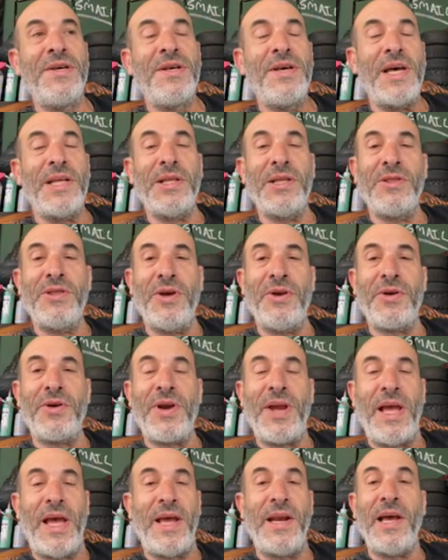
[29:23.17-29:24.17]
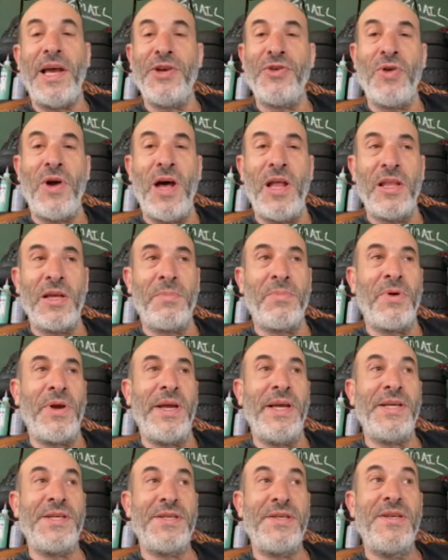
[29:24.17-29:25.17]
and the Thunder had hydraulic
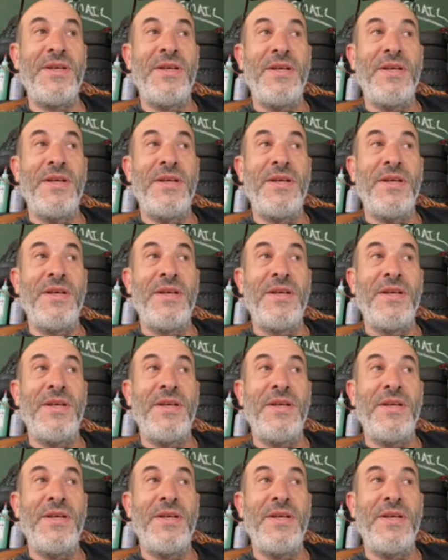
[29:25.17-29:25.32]
brakes.